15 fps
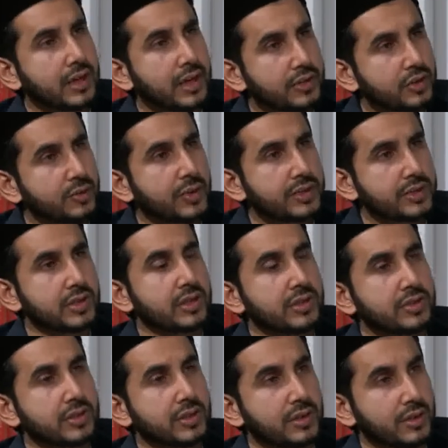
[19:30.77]
and as you
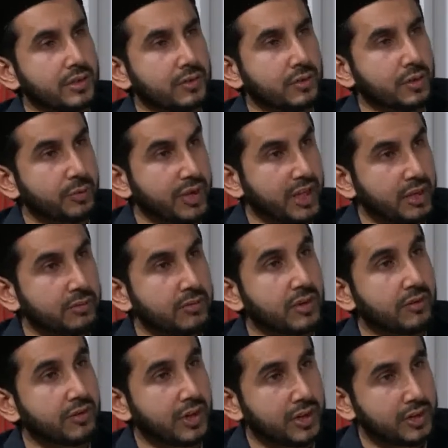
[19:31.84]
mentioned, is the
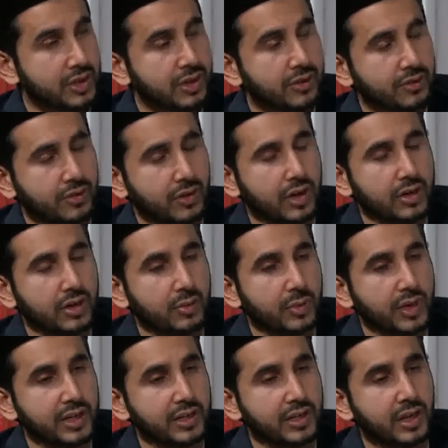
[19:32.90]
verbatim revelation of God
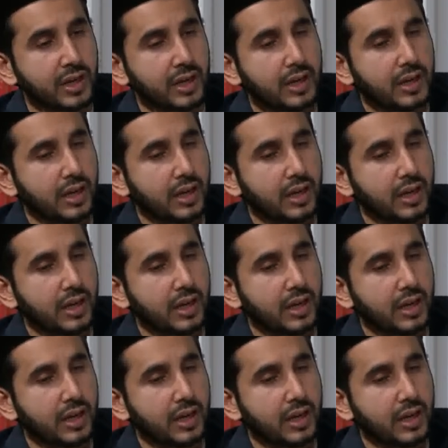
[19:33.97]
Almighty.